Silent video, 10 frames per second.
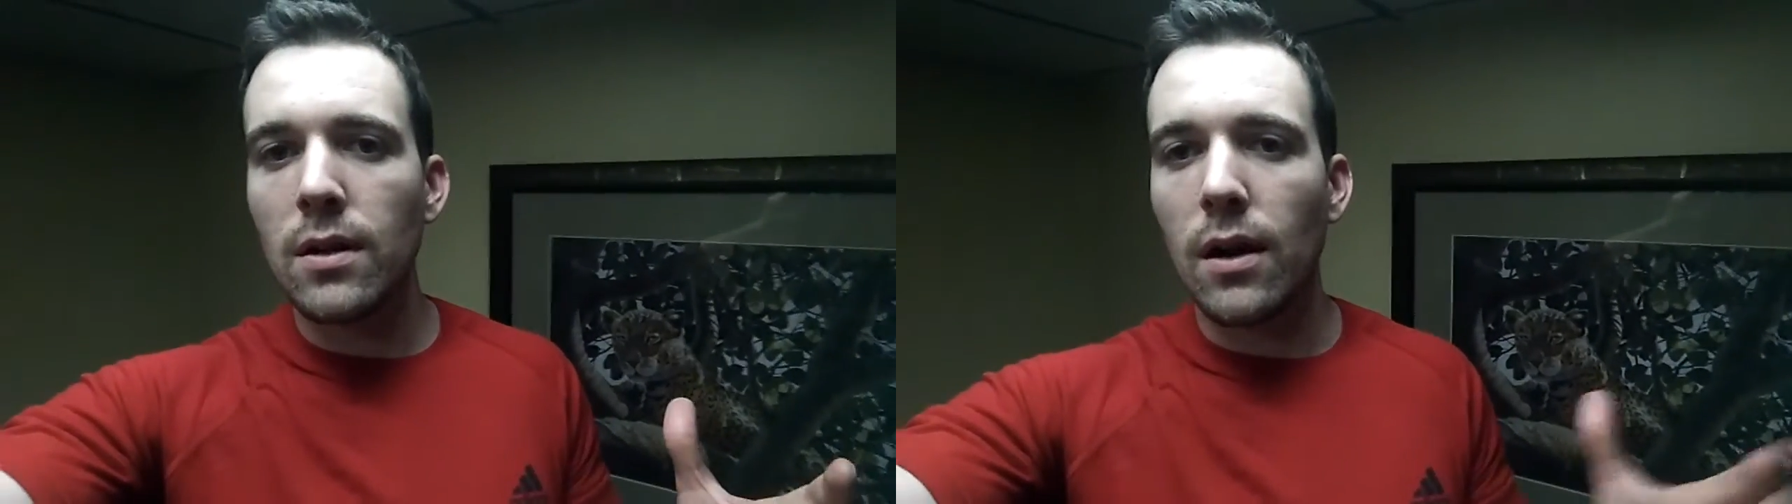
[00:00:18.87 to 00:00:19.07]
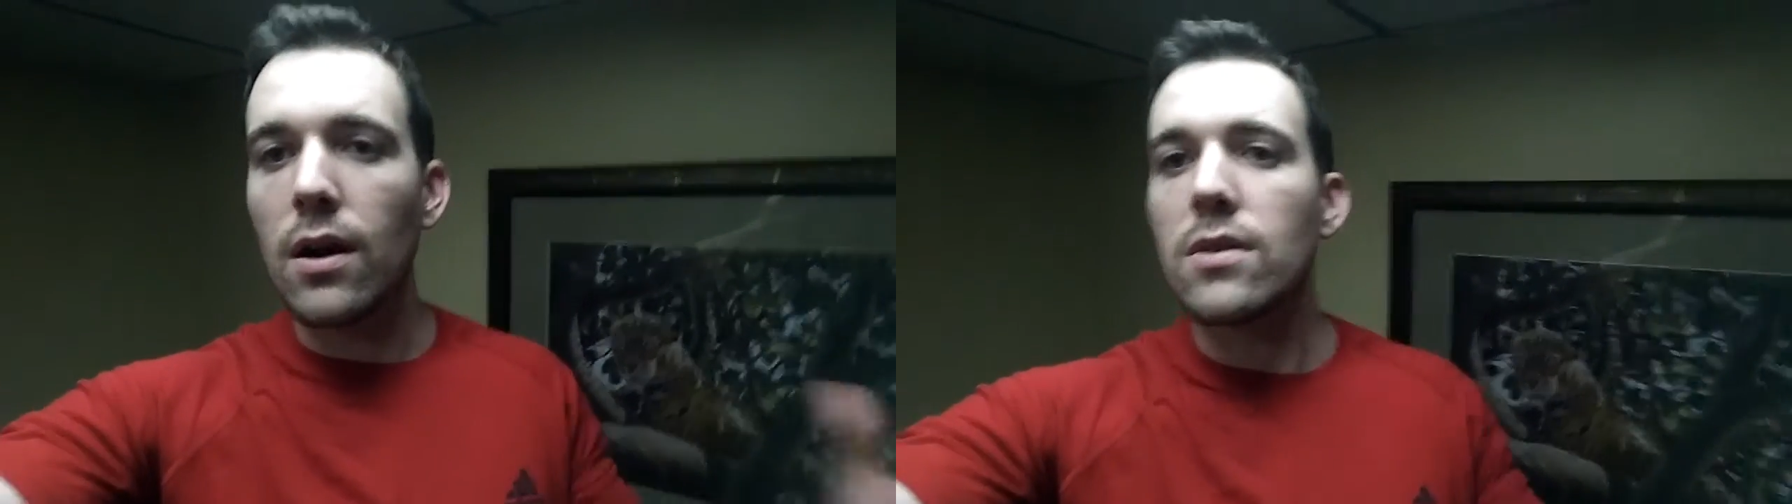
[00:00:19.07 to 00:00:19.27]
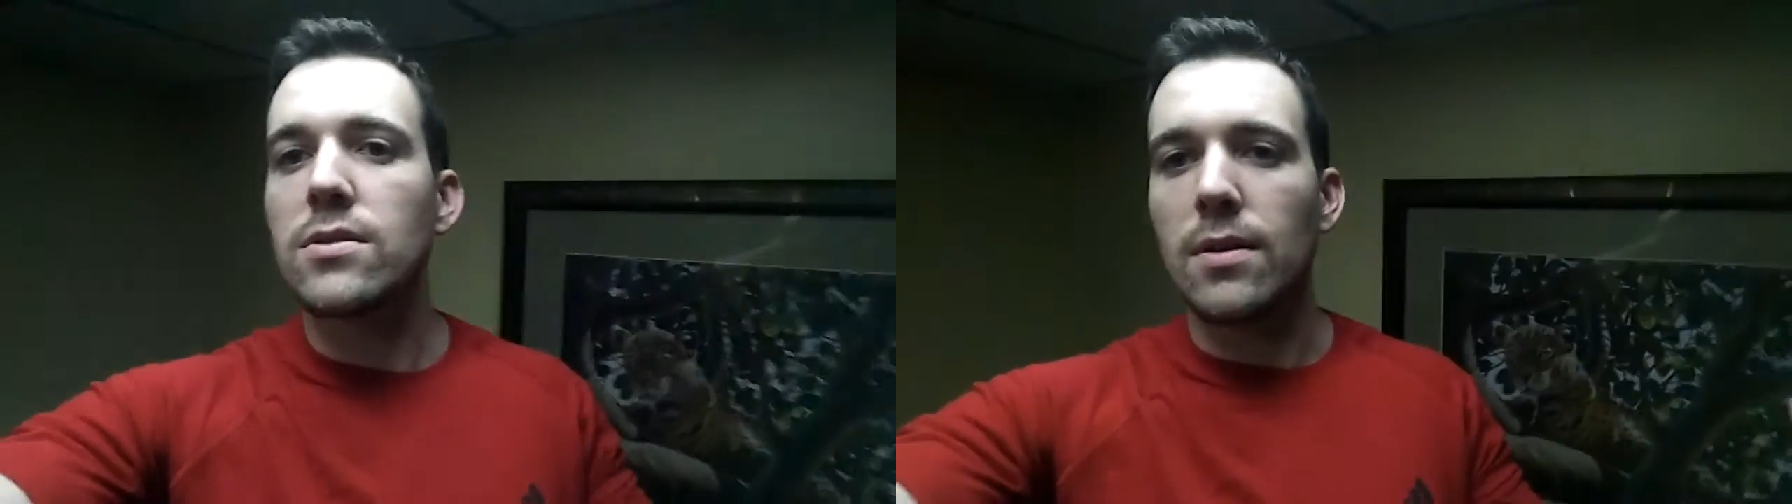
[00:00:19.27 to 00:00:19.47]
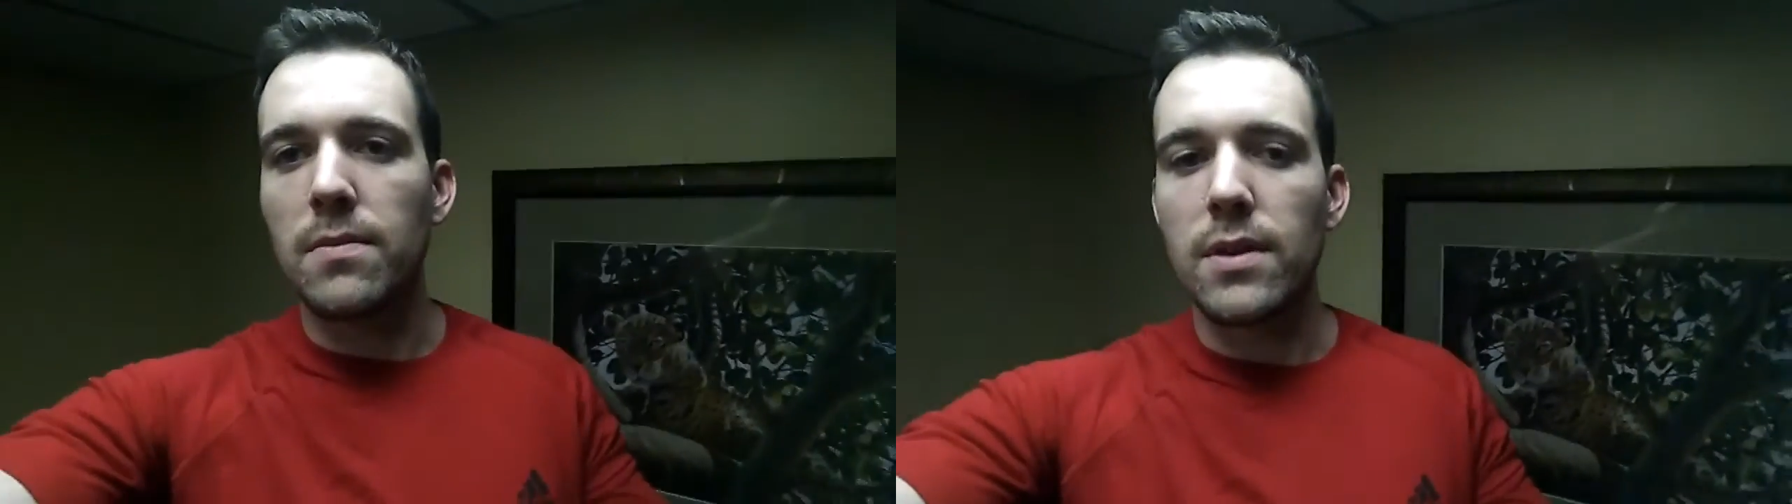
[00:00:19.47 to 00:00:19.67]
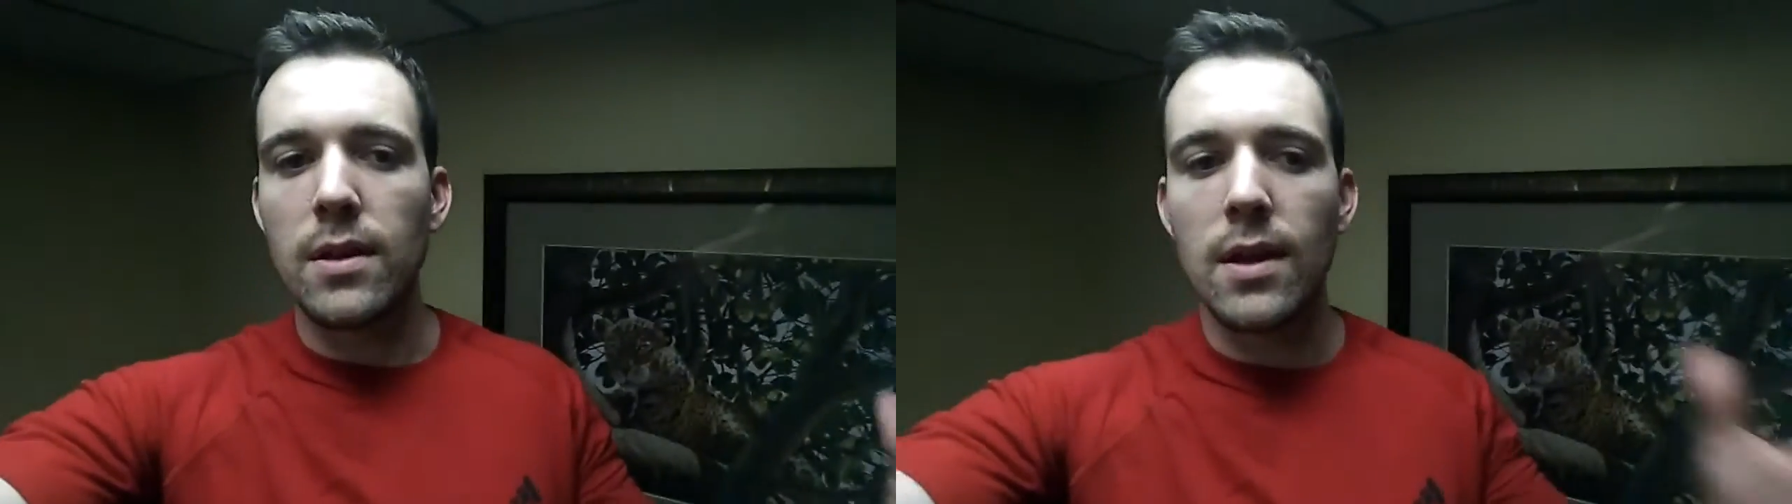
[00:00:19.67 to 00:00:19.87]
are
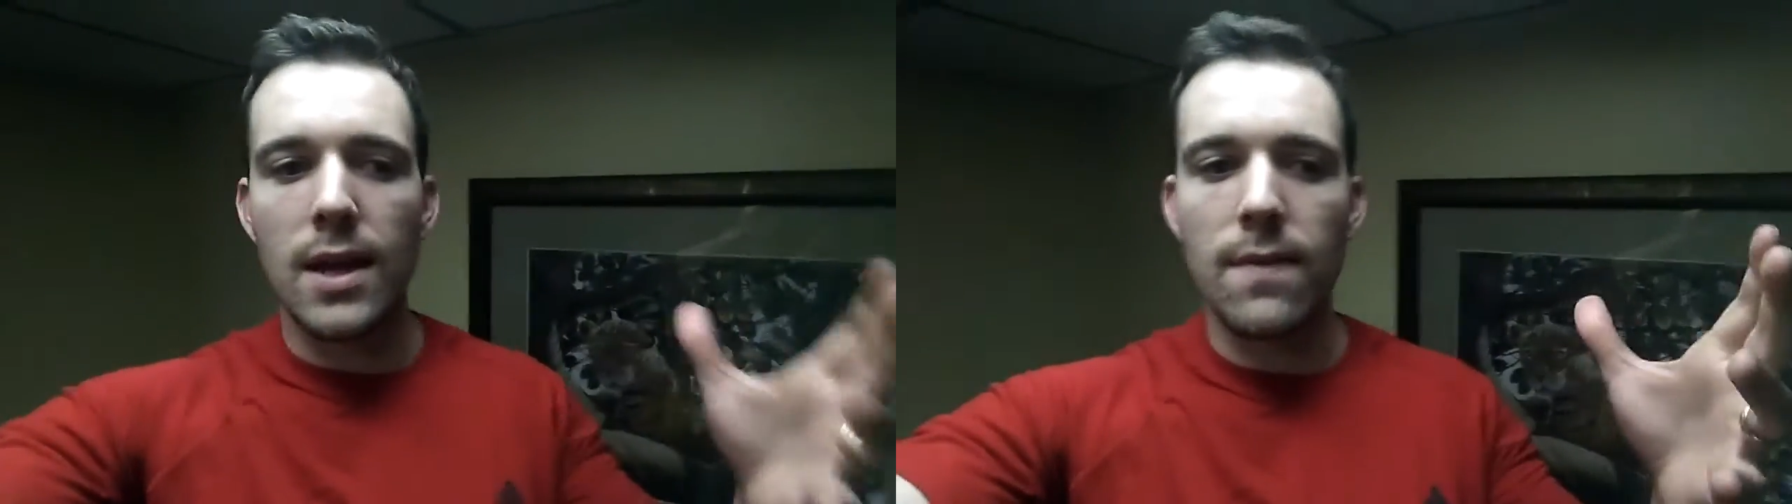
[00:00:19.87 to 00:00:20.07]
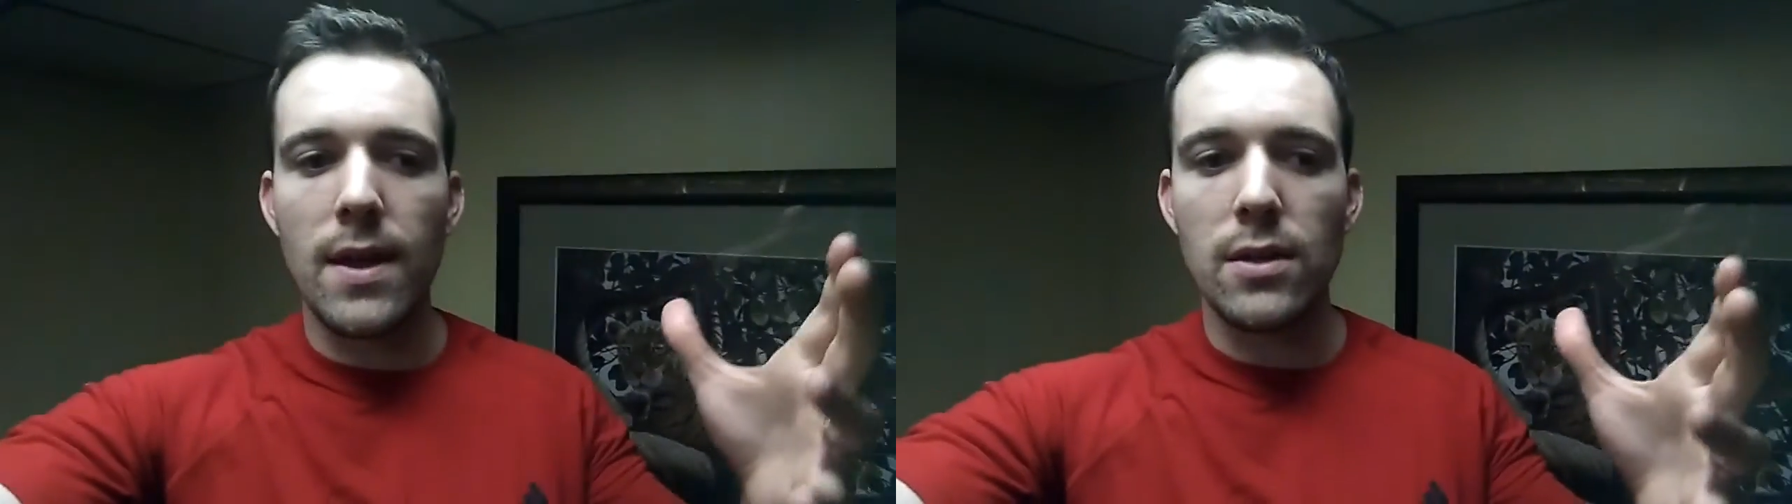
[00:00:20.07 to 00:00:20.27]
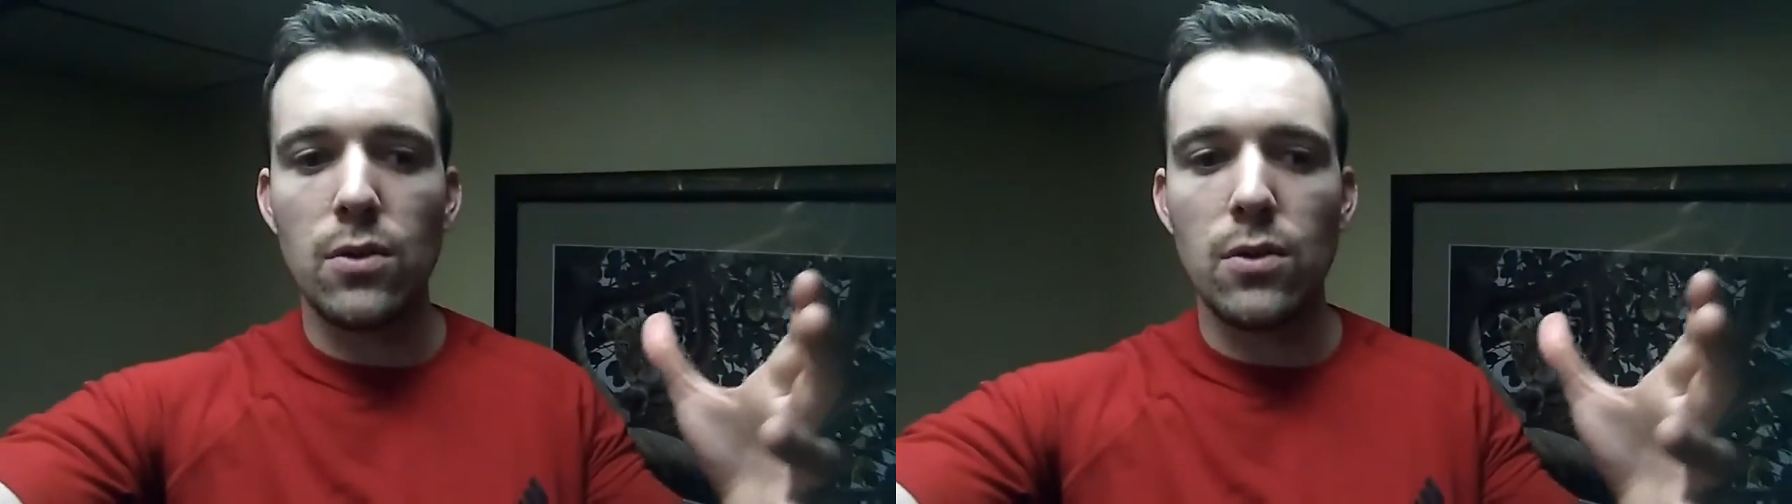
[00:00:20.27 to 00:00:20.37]
something and that